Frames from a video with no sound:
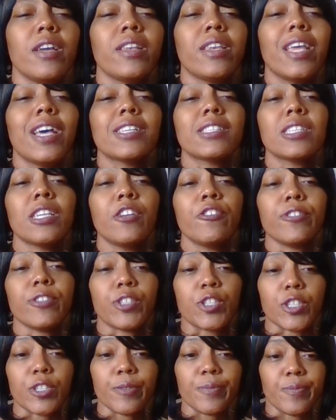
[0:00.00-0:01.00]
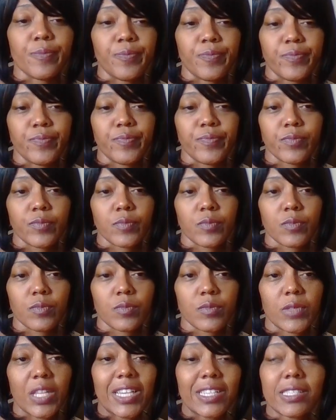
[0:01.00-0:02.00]
That's energy.
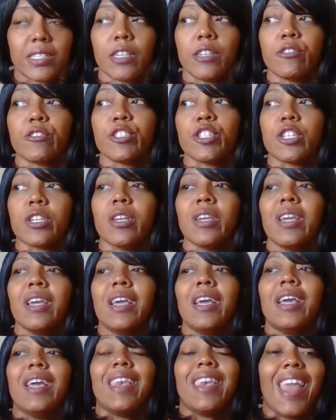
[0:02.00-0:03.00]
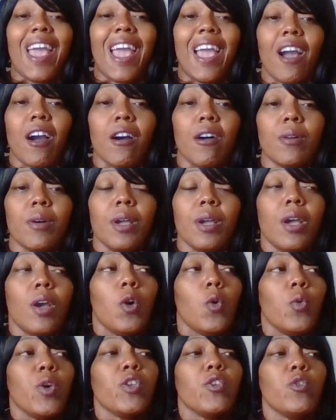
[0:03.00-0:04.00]
That's energy. Now,
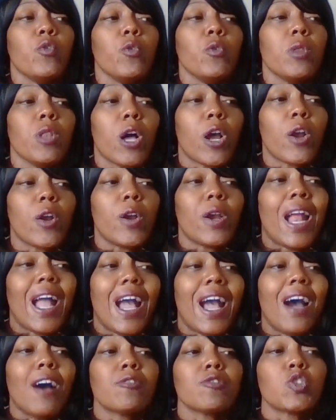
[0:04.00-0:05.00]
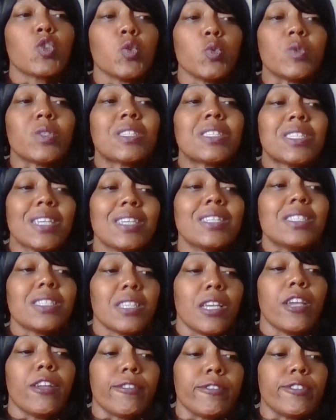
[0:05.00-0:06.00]
when you learn how to
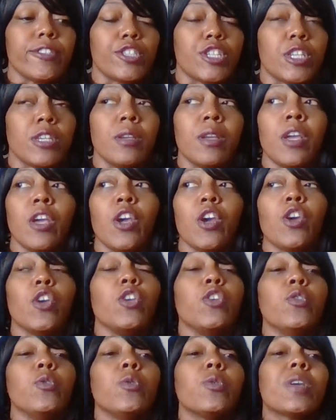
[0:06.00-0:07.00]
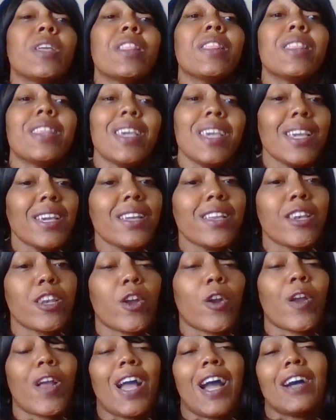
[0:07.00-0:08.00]
sense energy, you can then
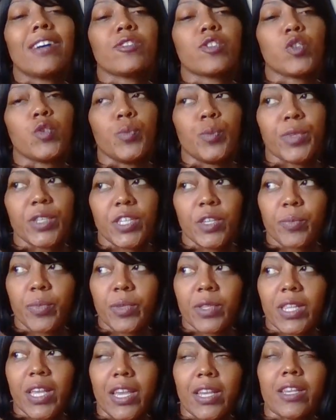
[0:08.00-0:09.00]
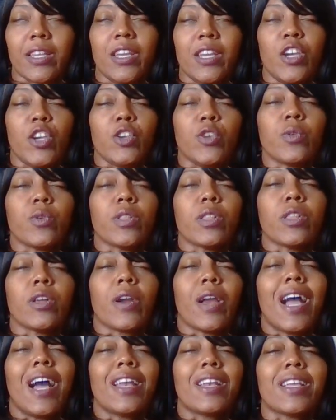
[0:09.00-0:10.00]
learn how to manipulate it. You can
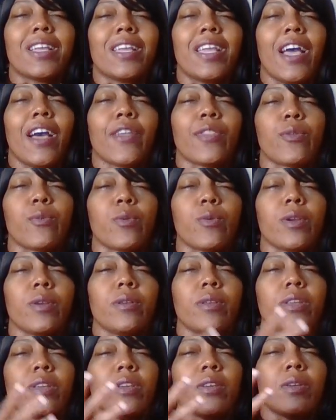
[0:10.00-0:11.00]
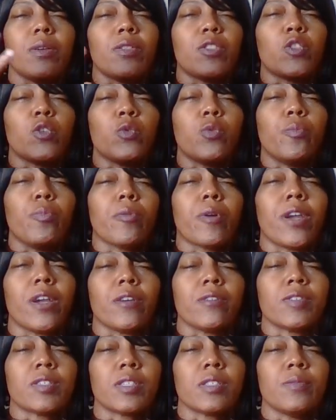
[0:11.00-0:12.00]
learn how to gather it through
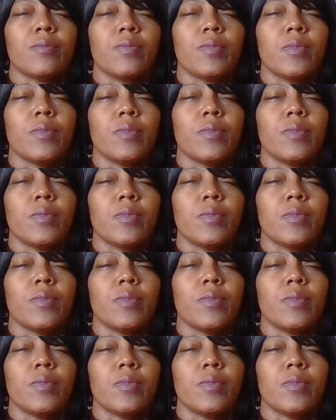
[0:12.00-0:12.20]
breaths.